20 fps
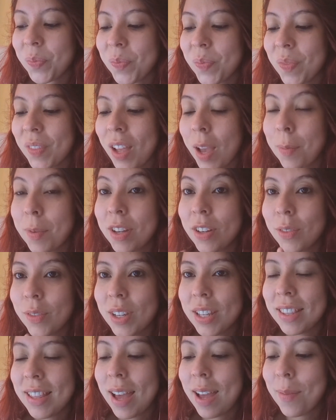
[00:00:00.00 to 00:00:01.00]
I'm gonna read
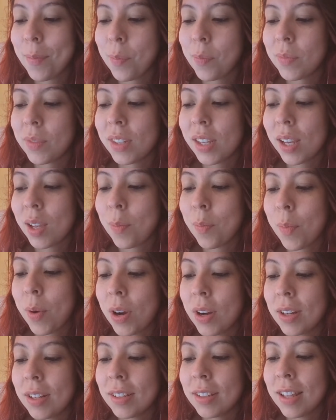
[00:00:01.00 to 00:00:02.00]
that second part,
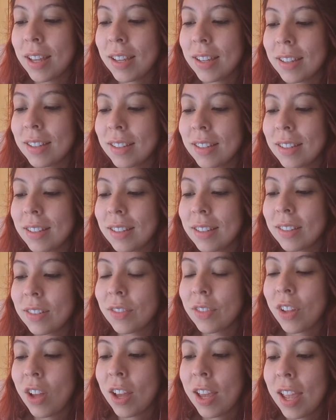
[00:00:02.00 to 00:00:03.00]

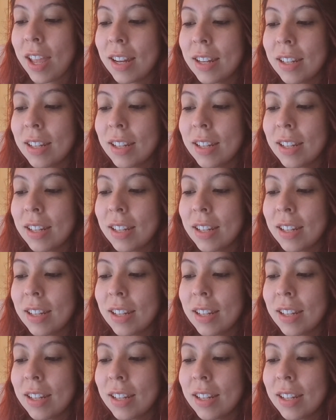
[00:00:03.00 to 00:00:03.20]
again.